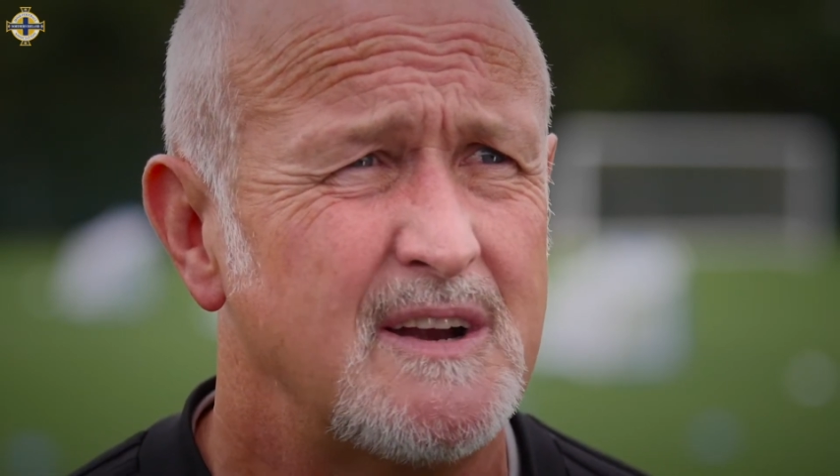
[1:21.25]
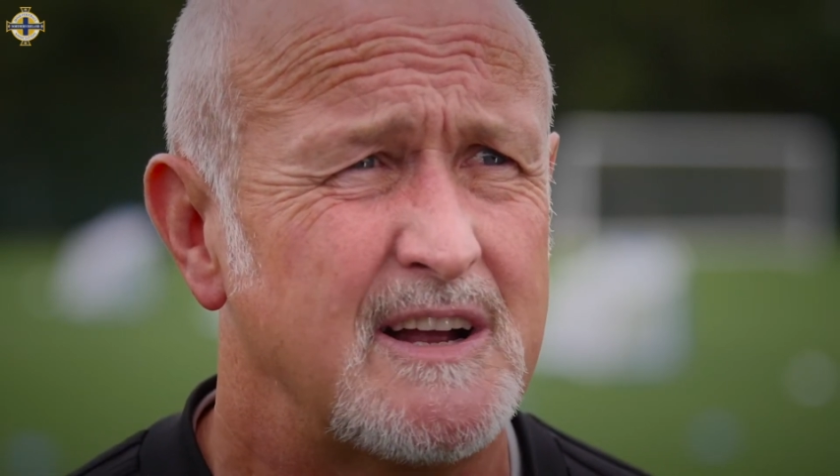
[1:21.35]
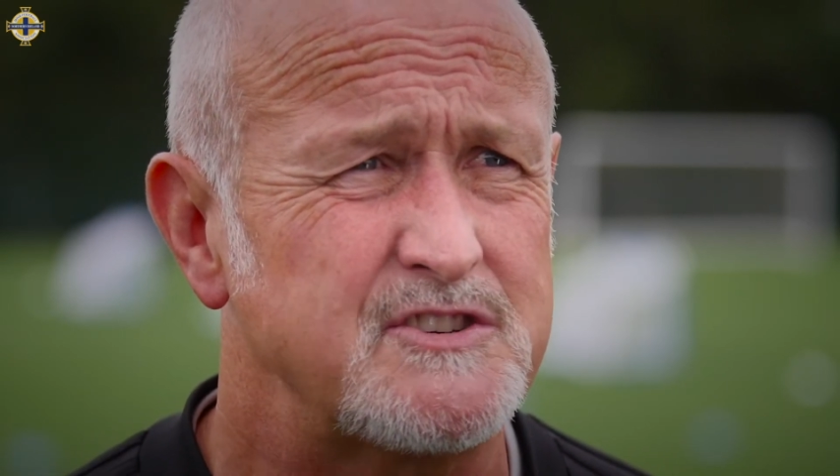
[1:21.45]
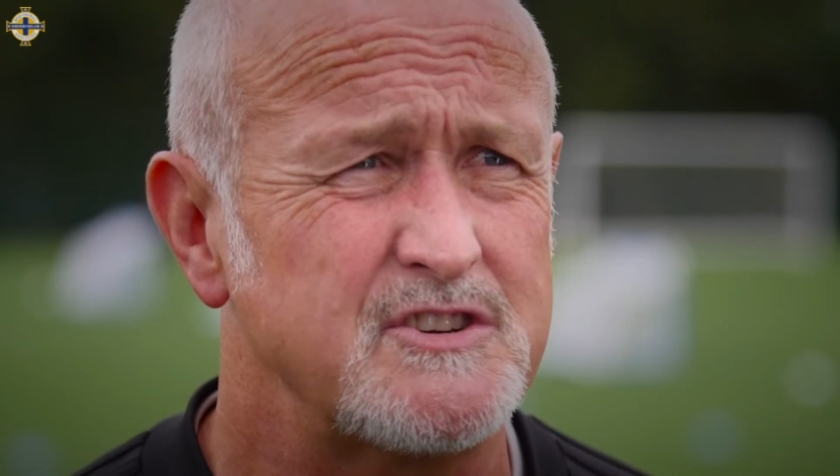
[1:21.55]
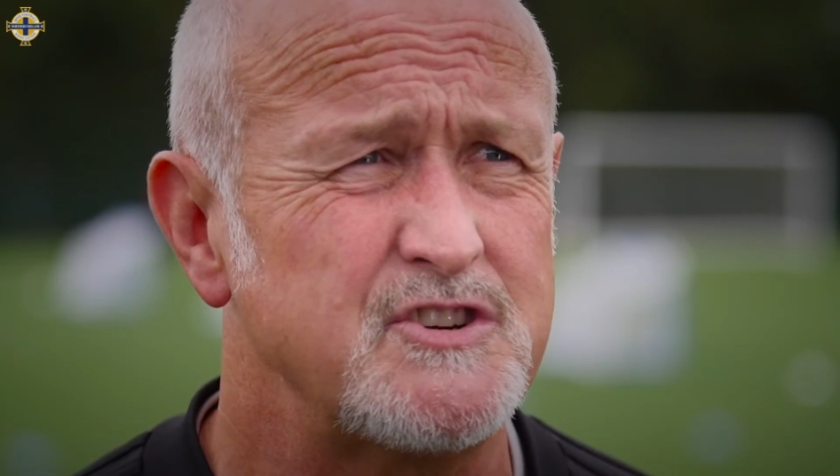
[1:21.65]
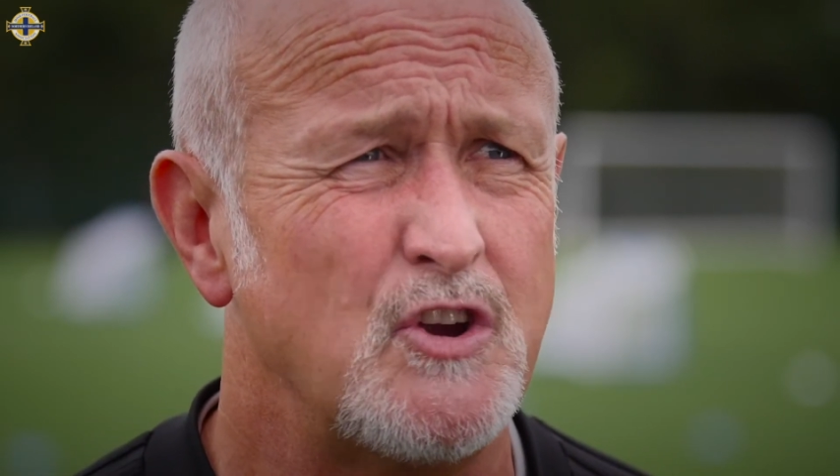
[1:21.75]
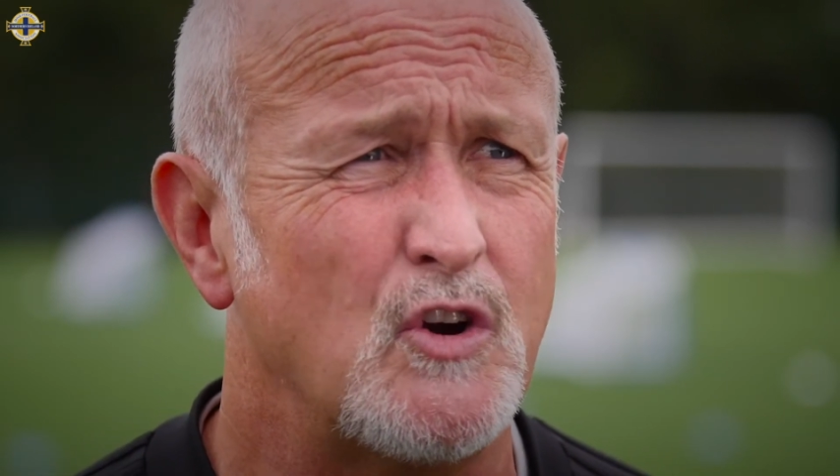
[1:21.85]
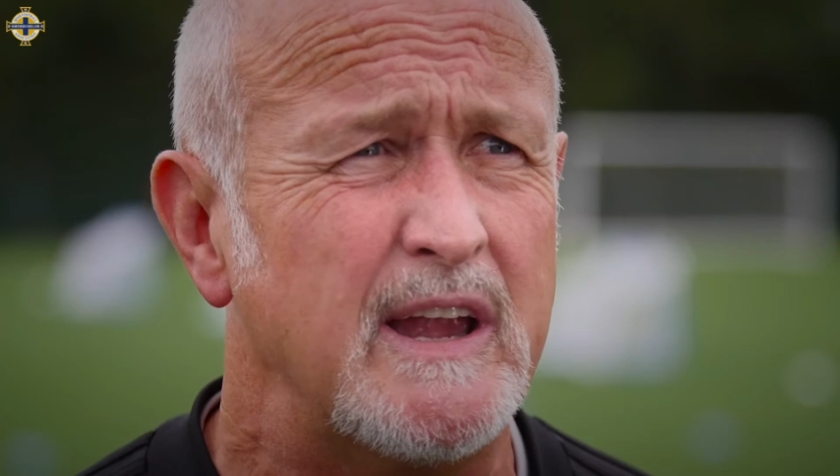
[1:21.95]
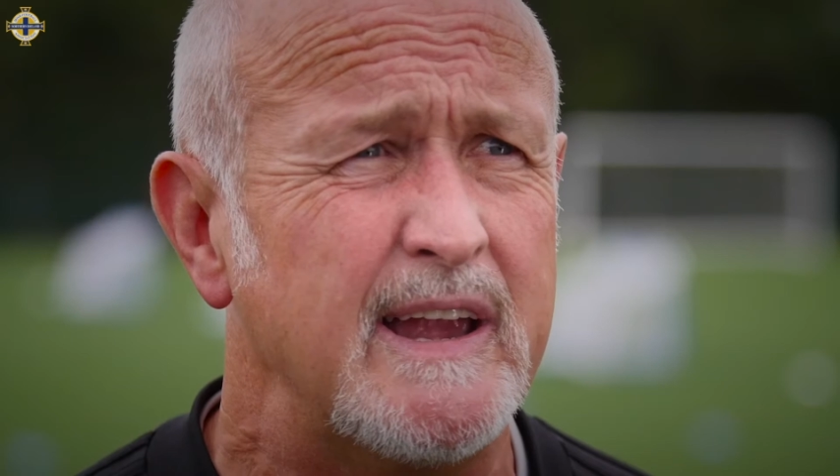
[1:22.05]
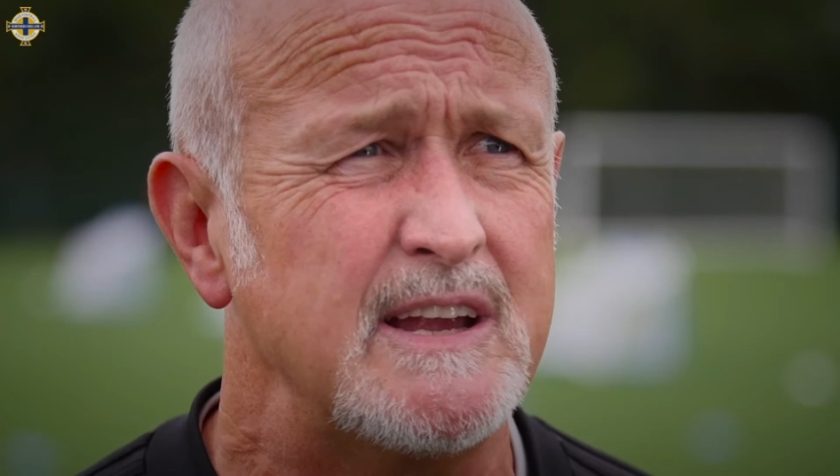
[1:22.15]
at such a
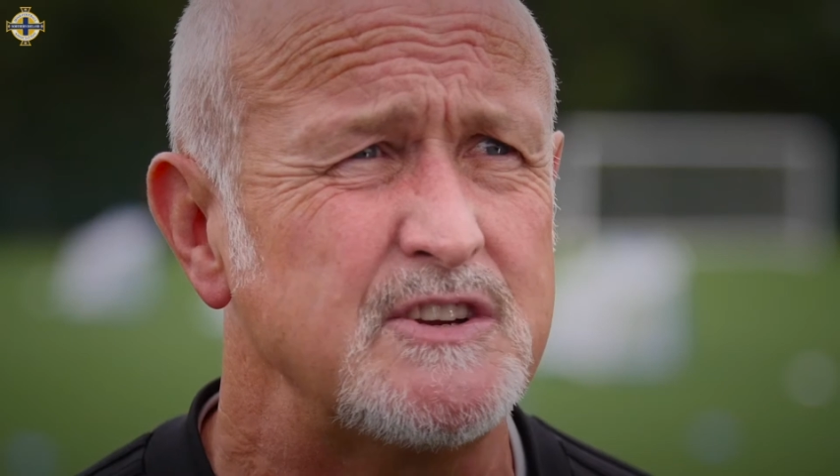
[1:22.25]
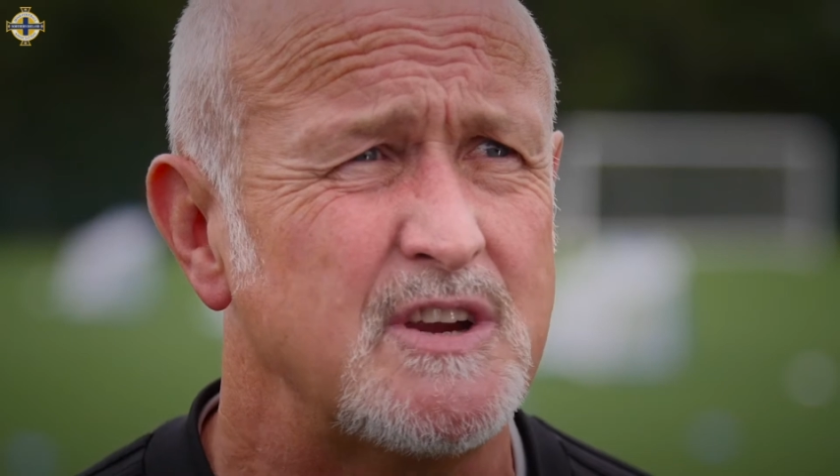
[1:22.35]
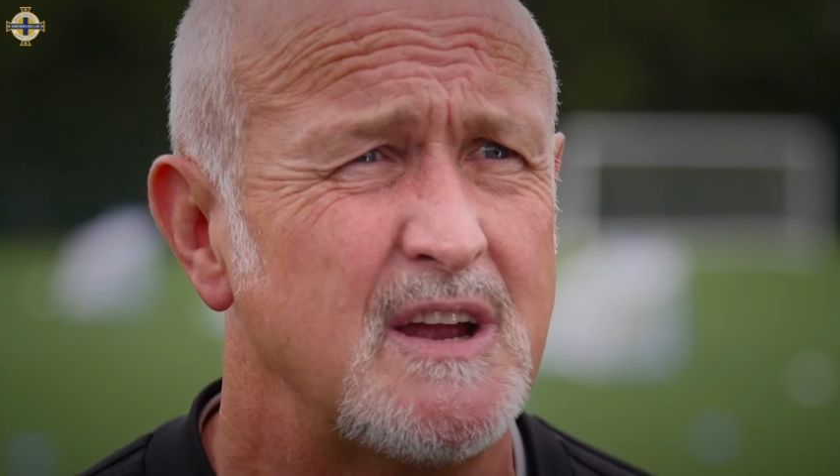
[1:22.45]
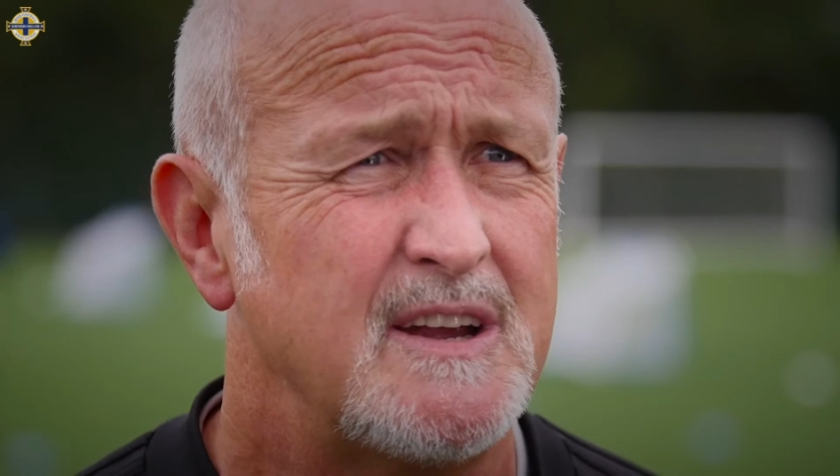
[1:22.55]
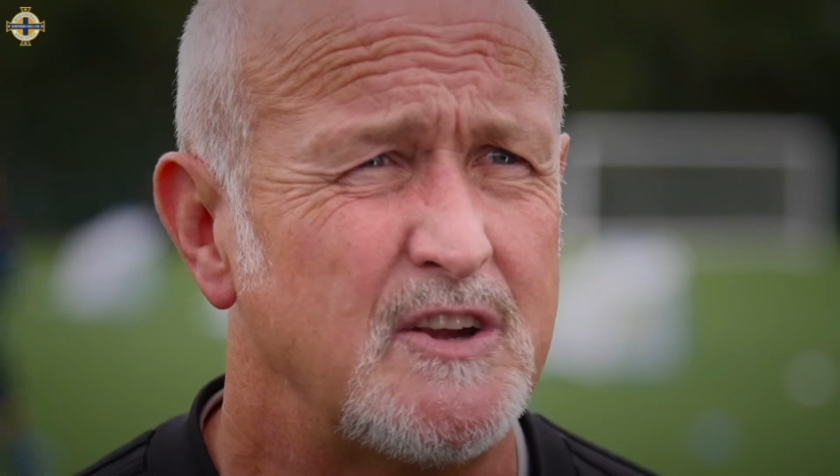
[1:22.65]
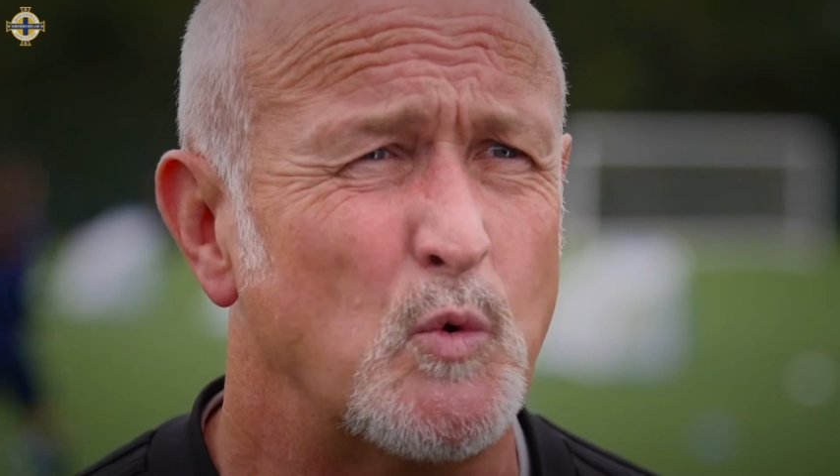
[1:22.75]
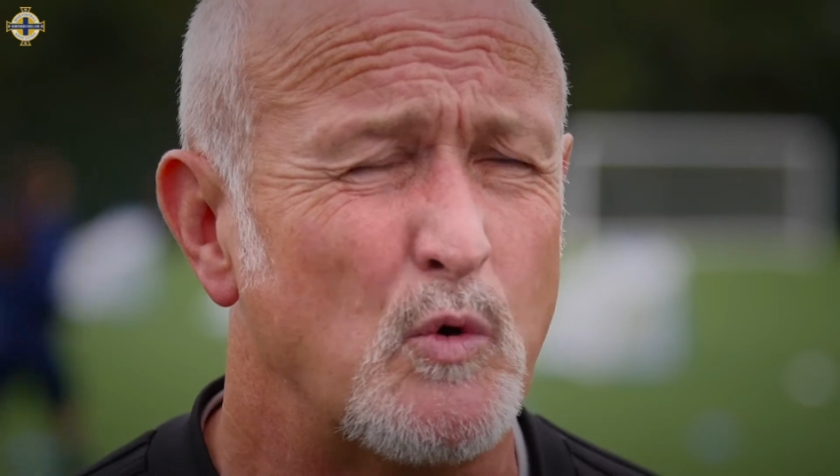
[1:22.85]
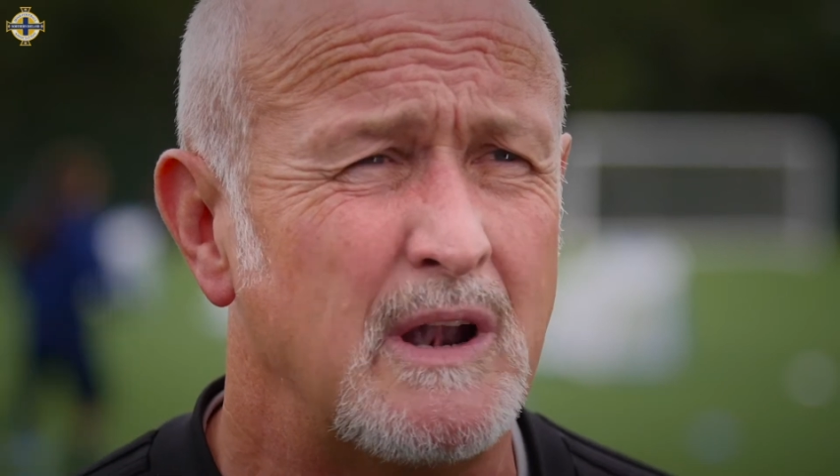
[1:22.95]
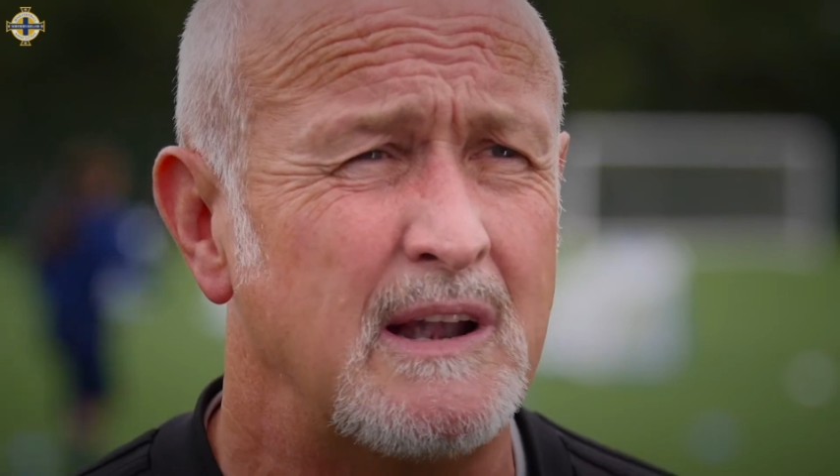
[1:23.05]
young age we were